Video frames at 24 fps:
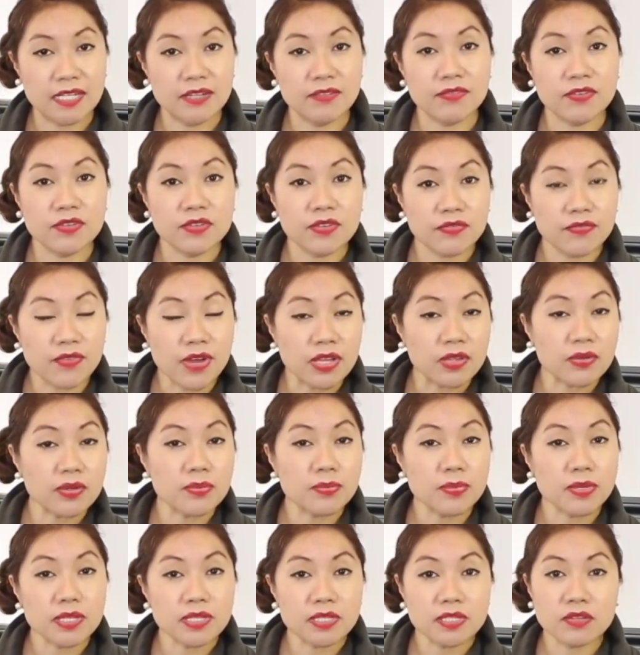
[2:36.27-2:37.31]
And for the
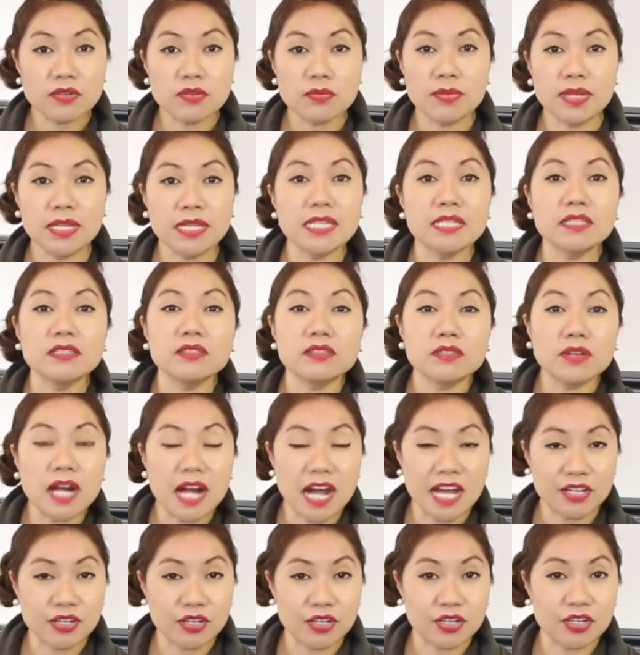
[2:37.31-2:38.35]
following month, make it a little
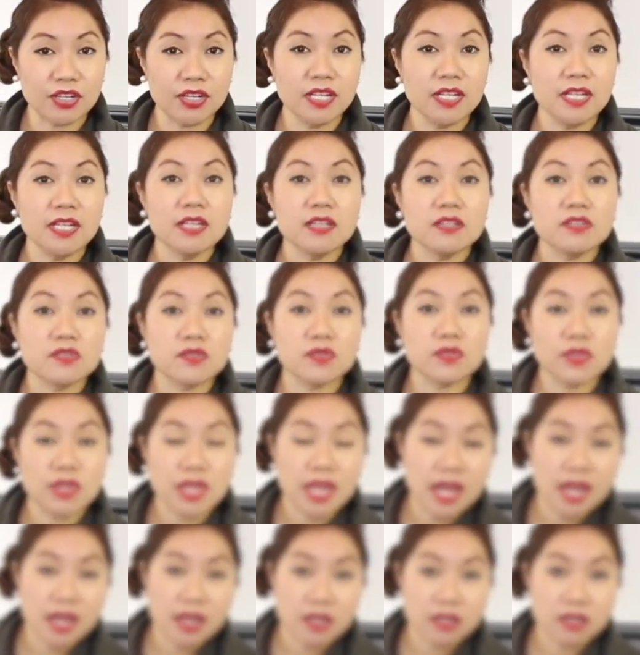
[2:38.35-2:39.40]
higher, so
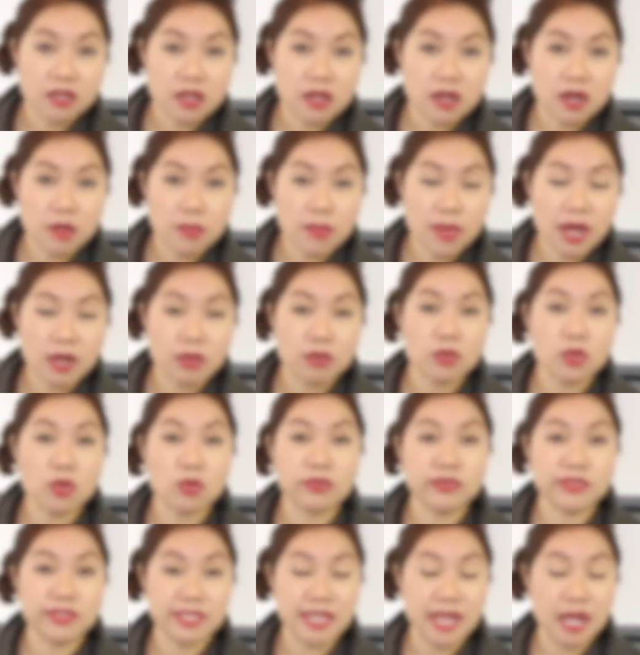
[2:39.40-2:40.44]
that amount
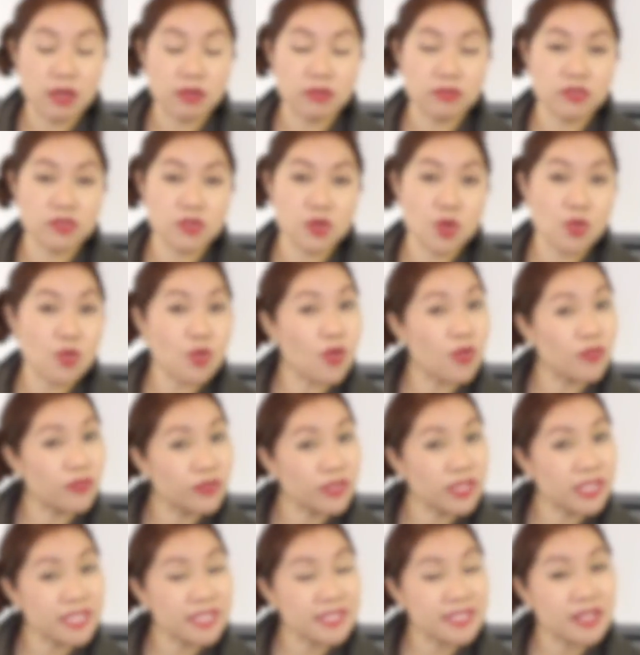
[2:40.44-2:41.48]
goes down. So
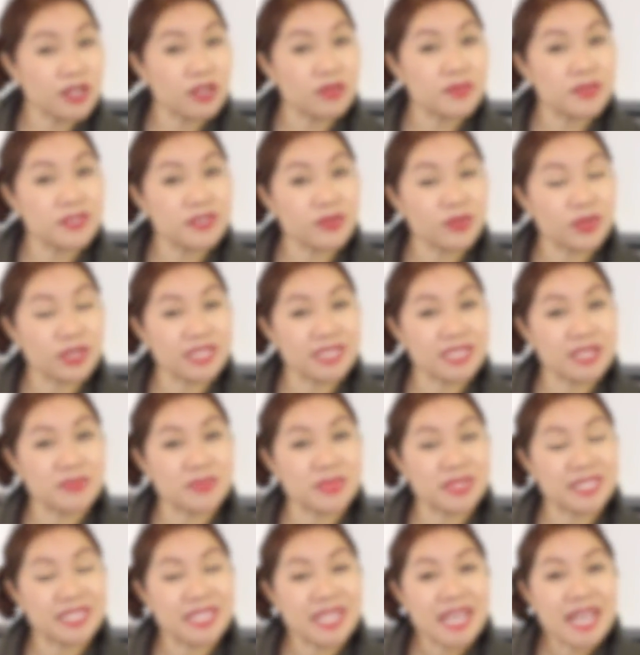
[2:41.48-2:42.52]
hopefully this helps. Quick
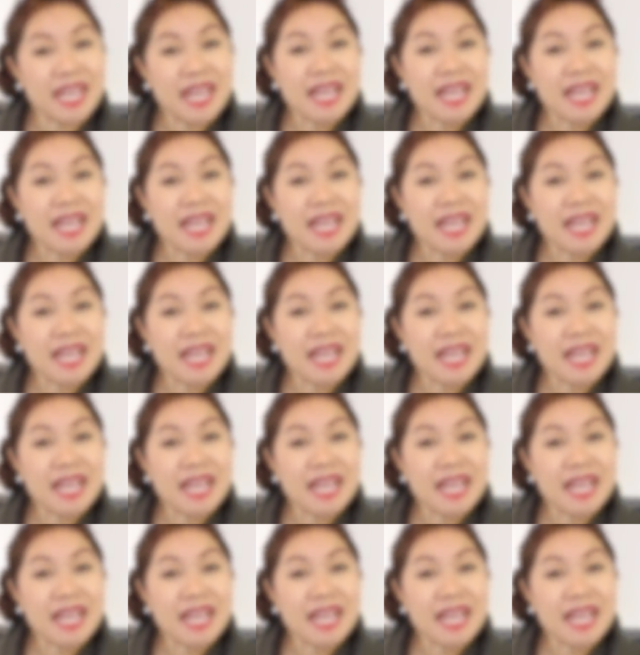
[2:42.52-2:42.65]
tips.